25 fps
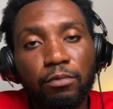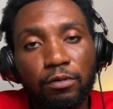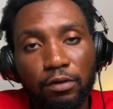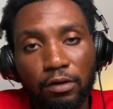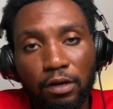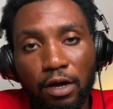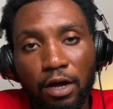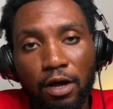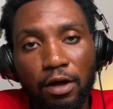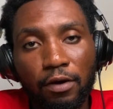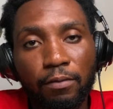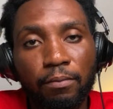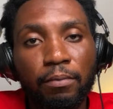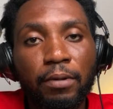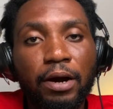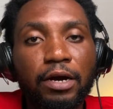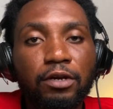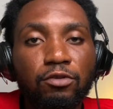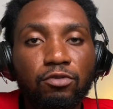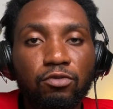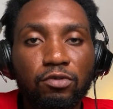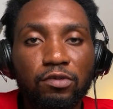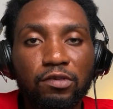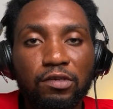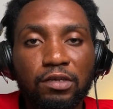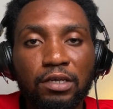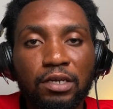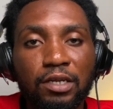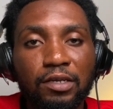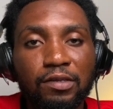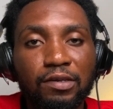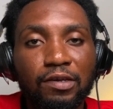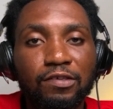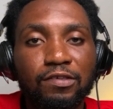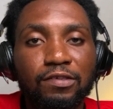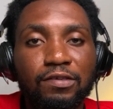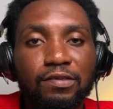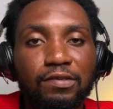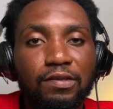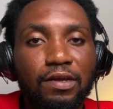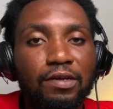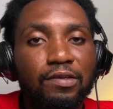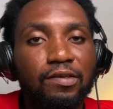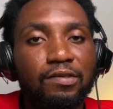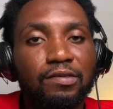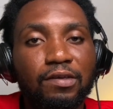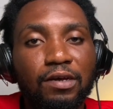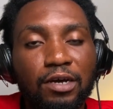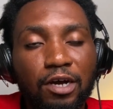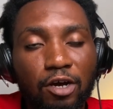bad to see this
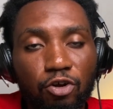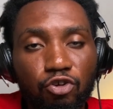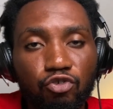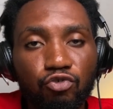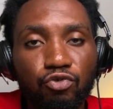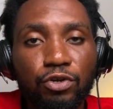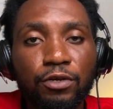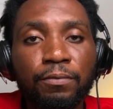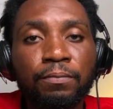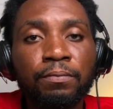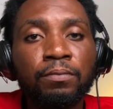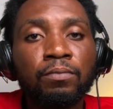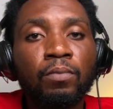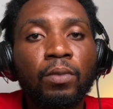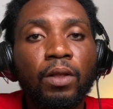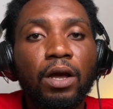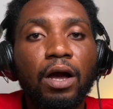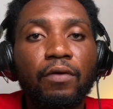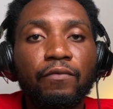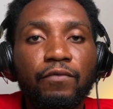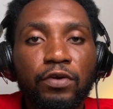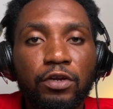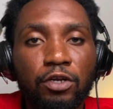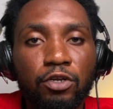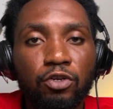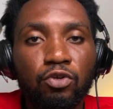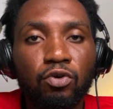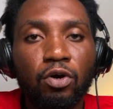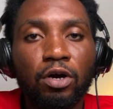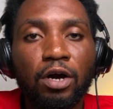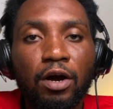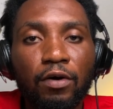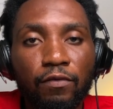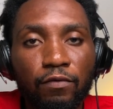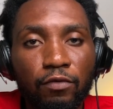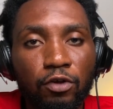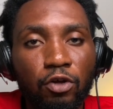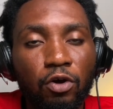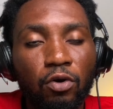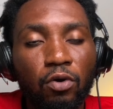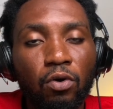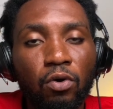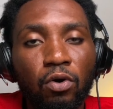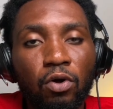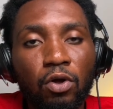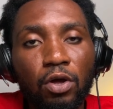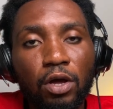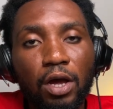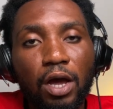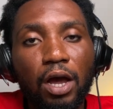as a country having your
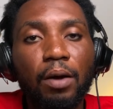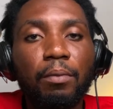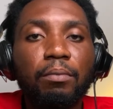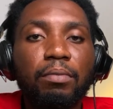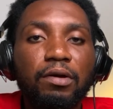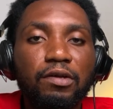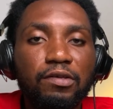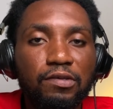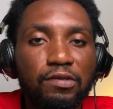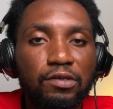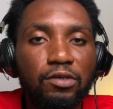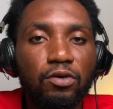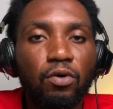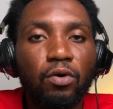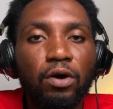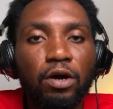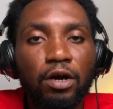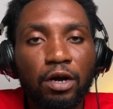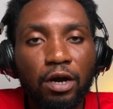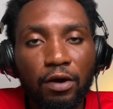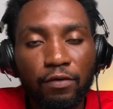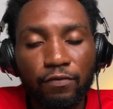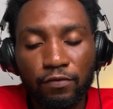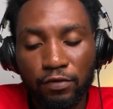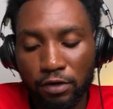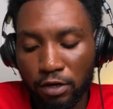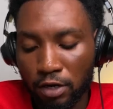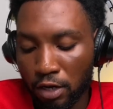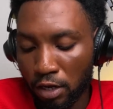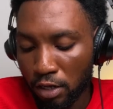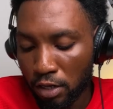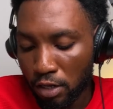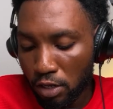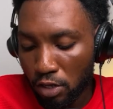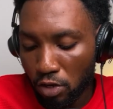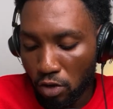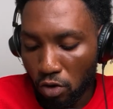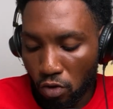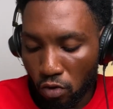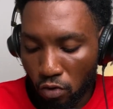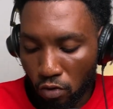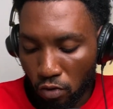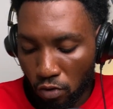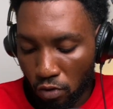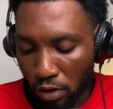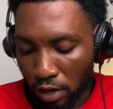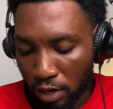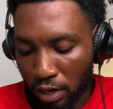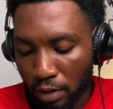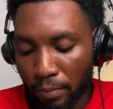embassy or a governor
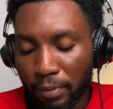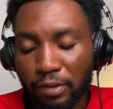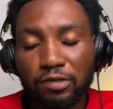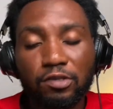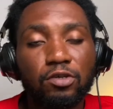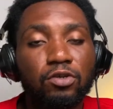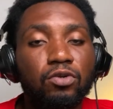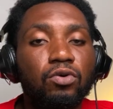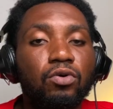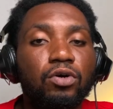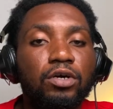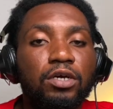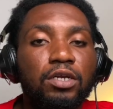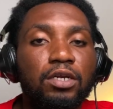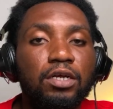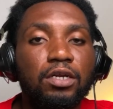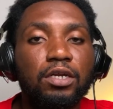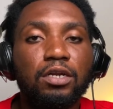or an ambassador in